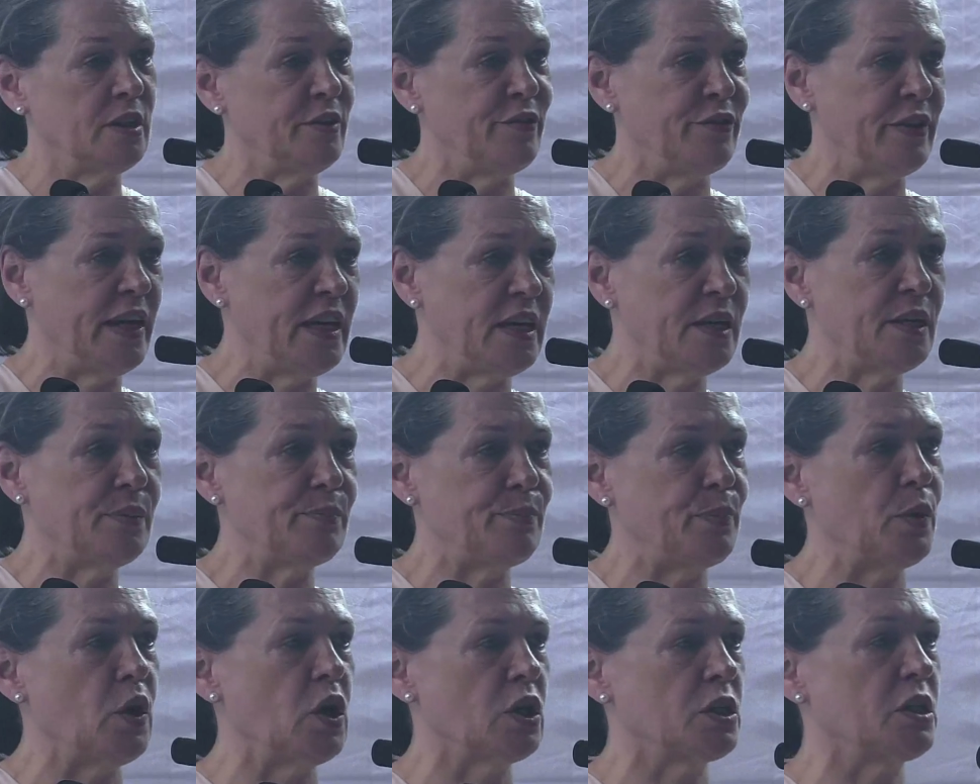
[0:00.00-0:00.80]
a very
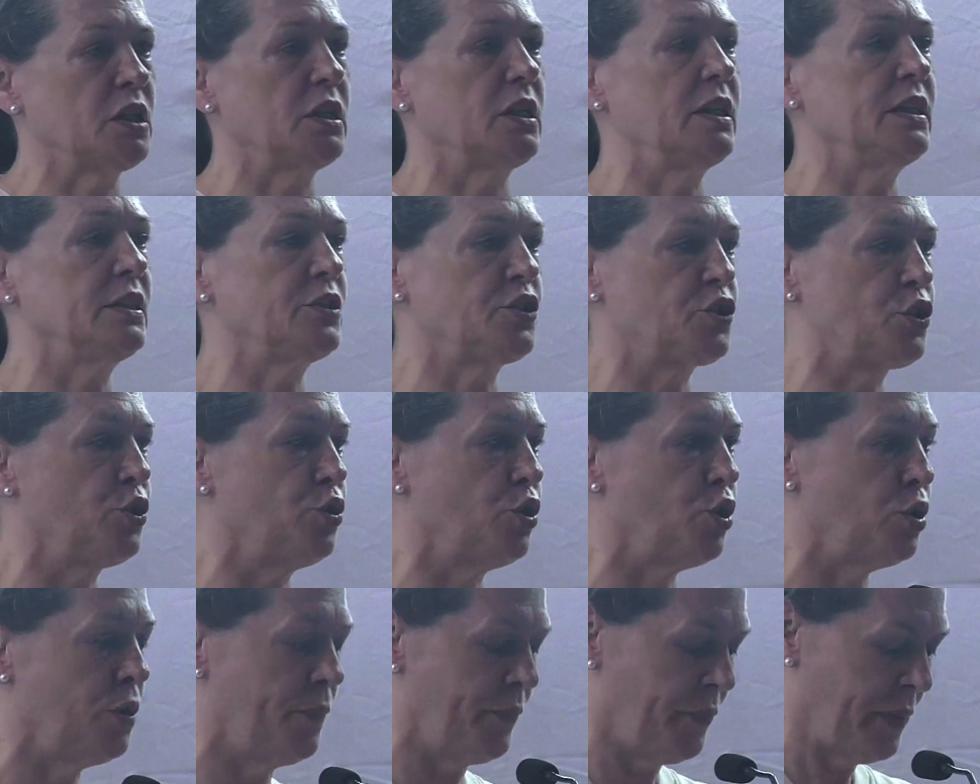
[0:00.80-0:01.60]
important
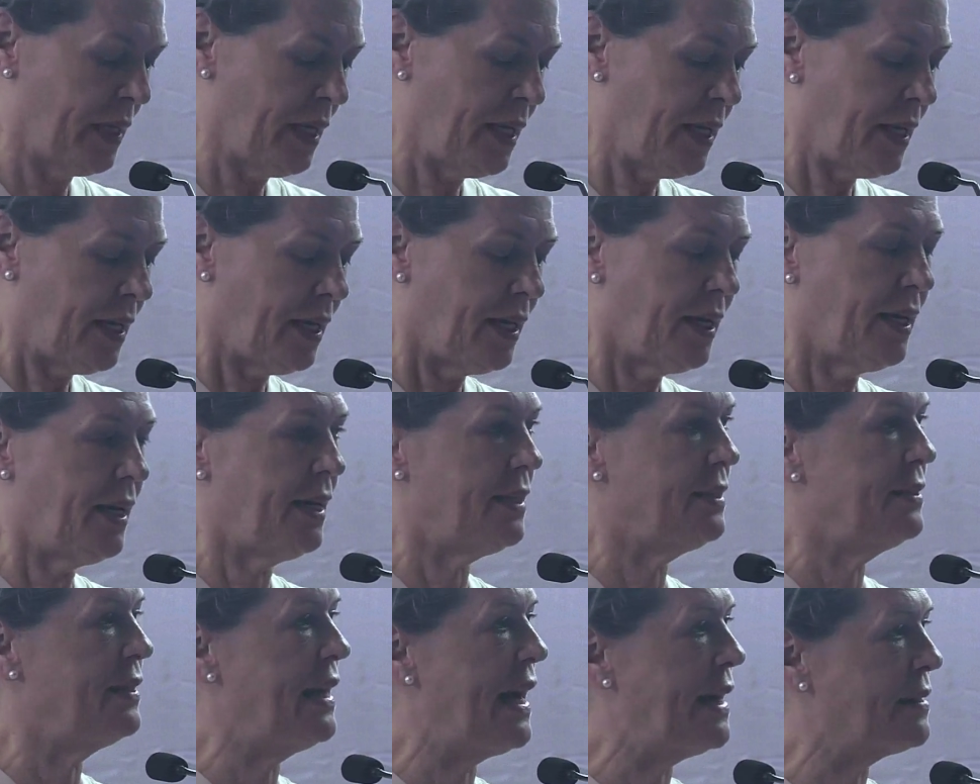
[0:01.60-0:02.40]
issue,
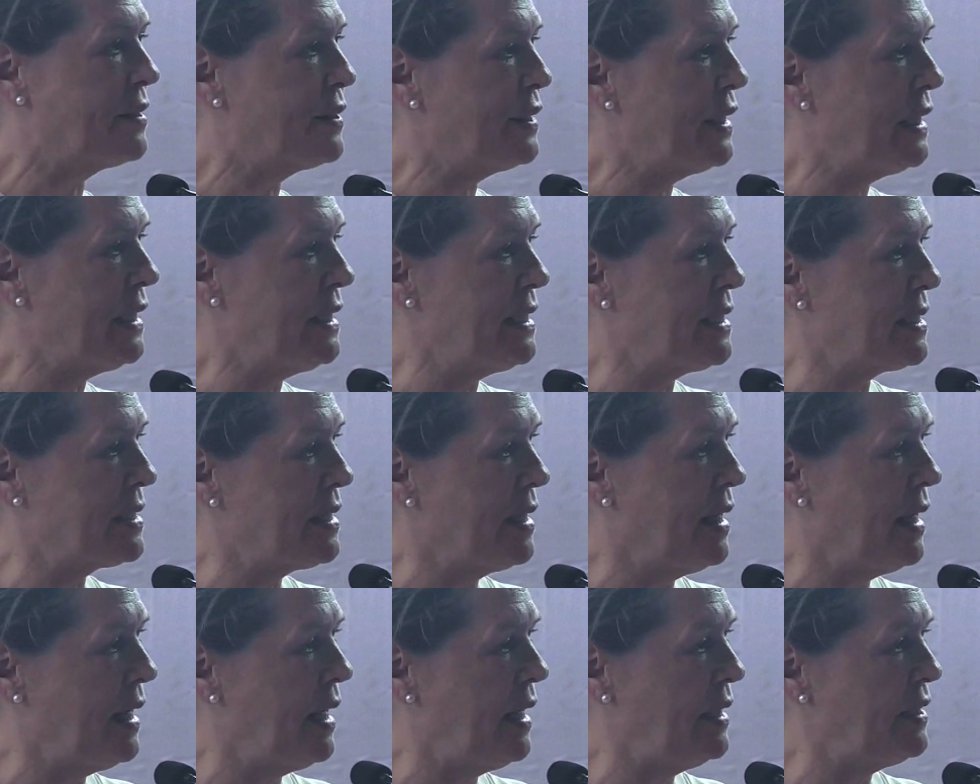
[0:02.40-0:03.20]
and that is,
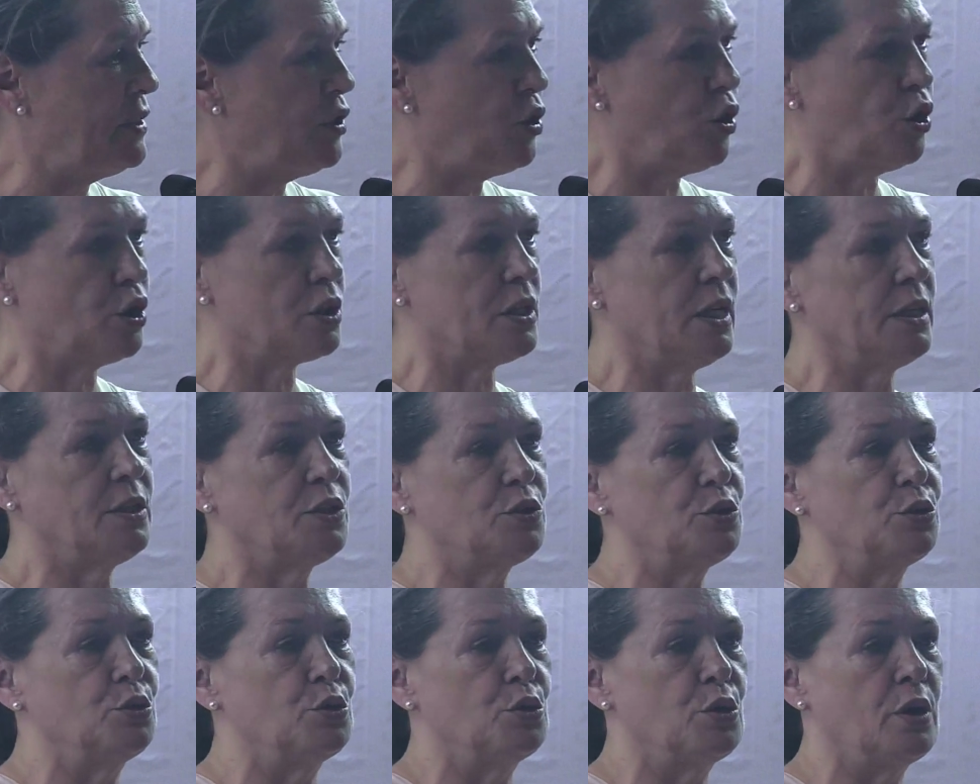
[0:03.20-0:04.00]
I know that
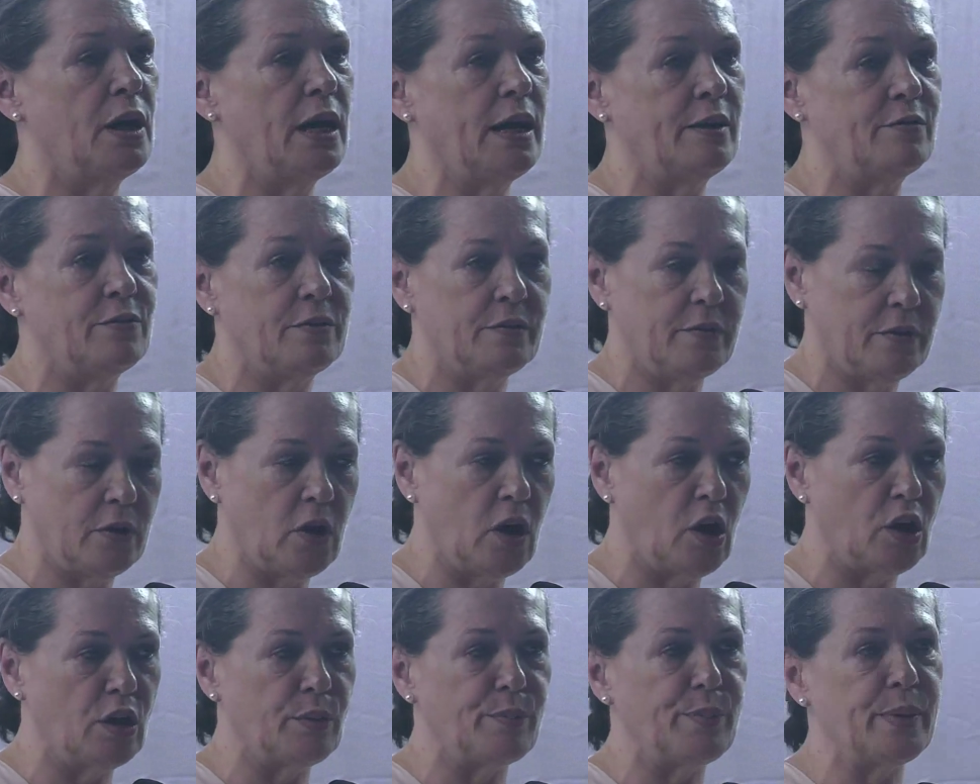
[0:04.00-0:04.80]
you have
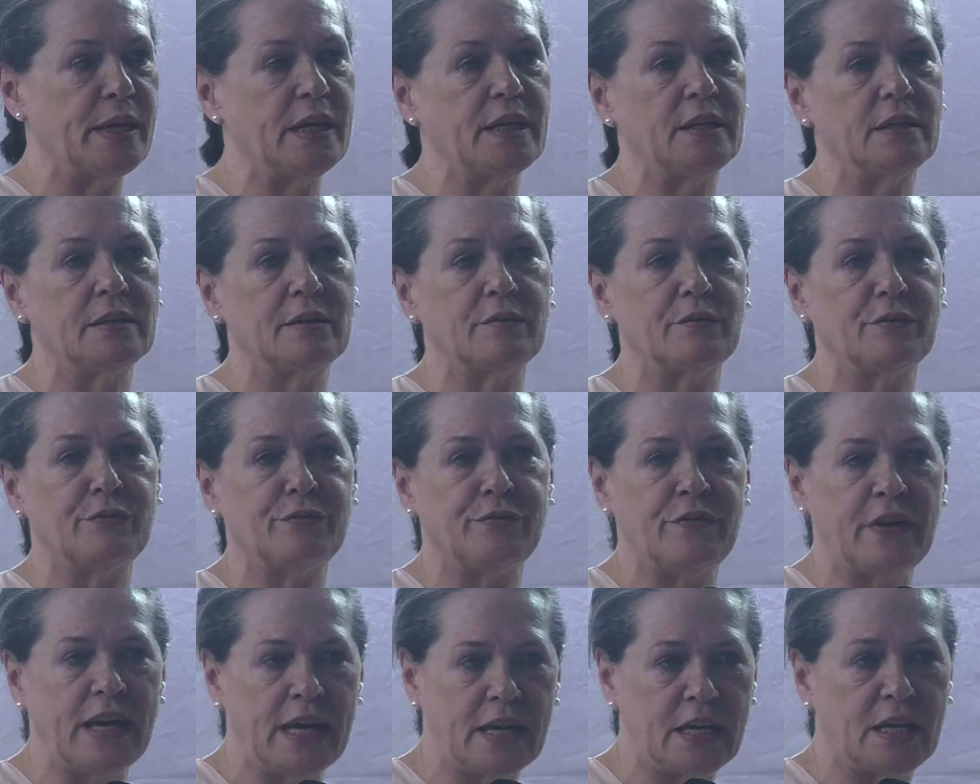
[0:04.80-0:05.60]
all been
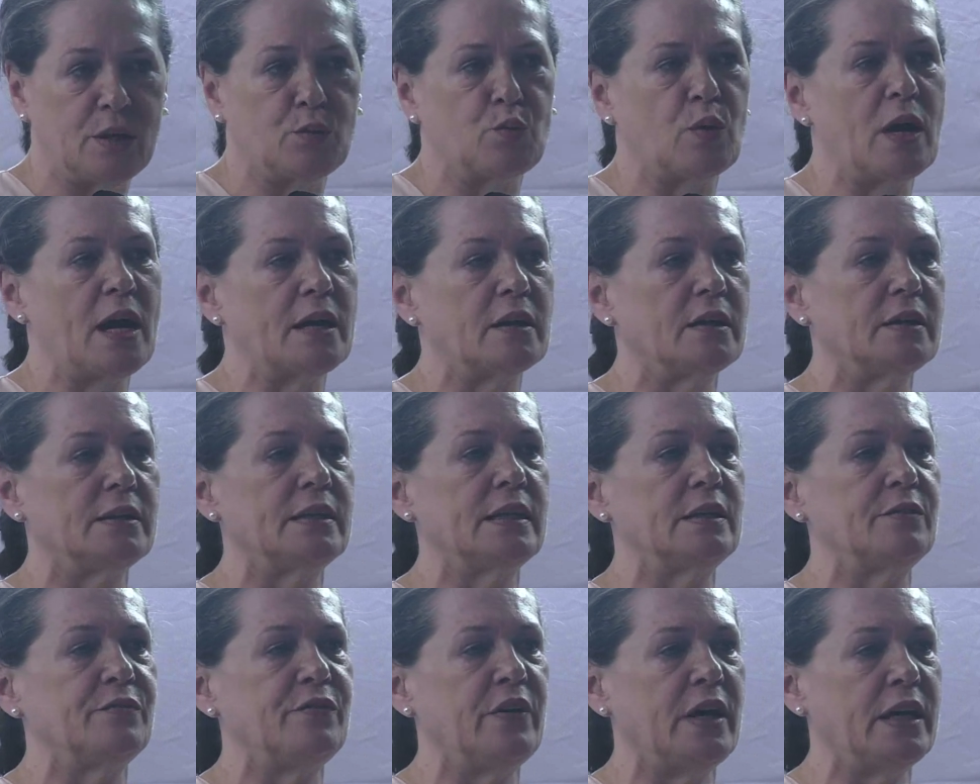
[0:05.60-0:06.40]
very worried
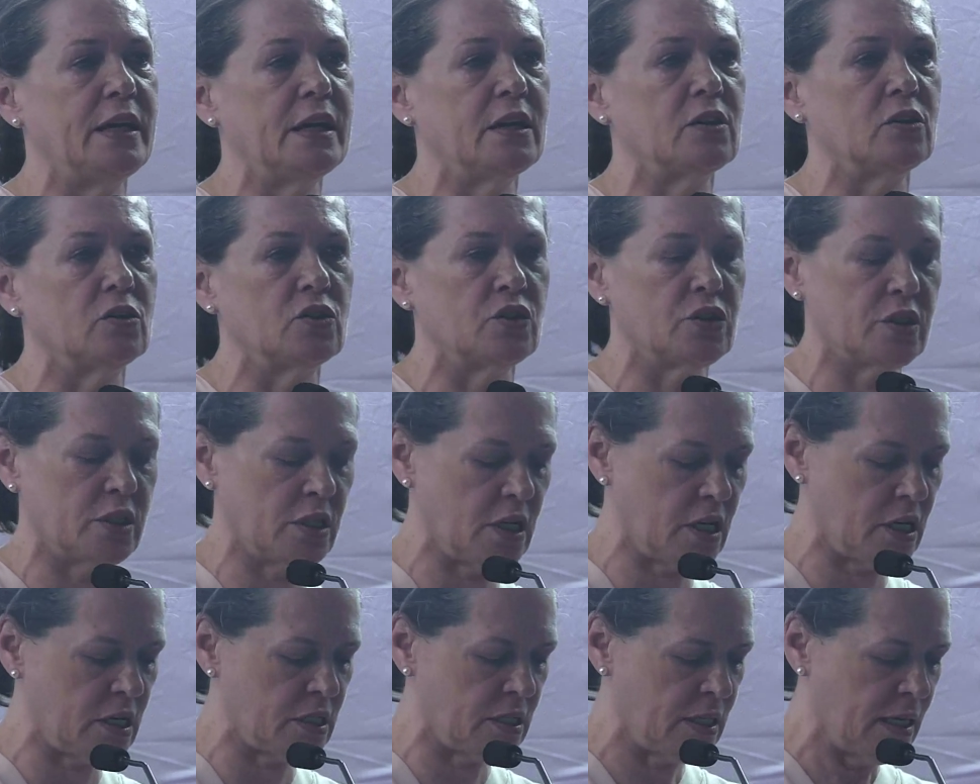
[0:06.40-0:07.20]
and very
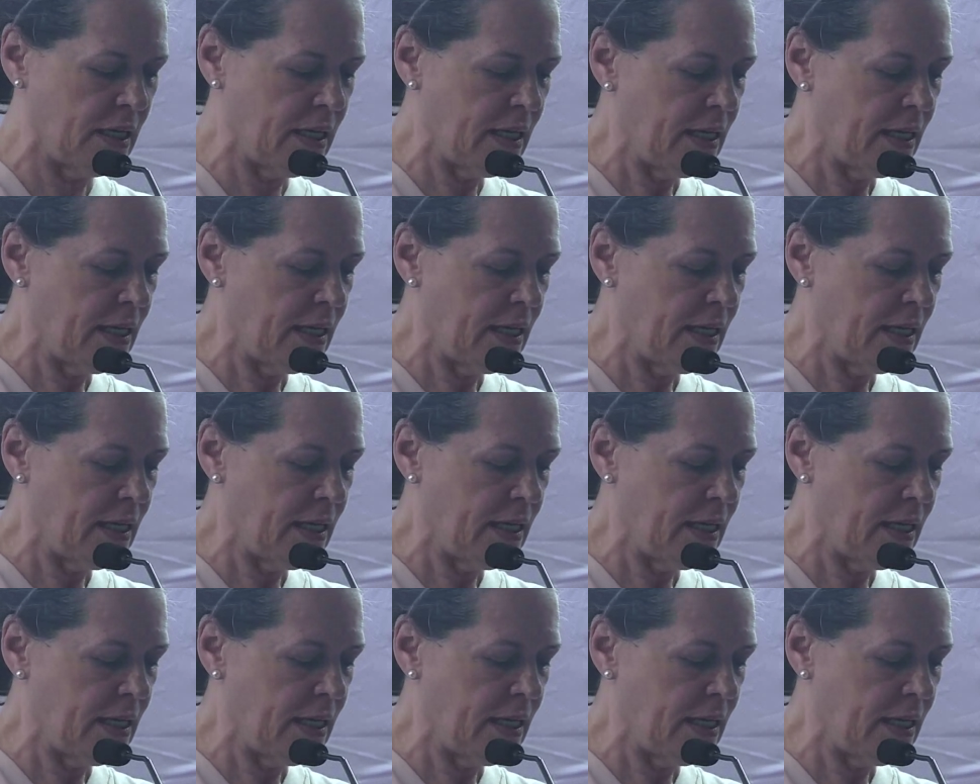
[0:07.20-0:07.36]
concerned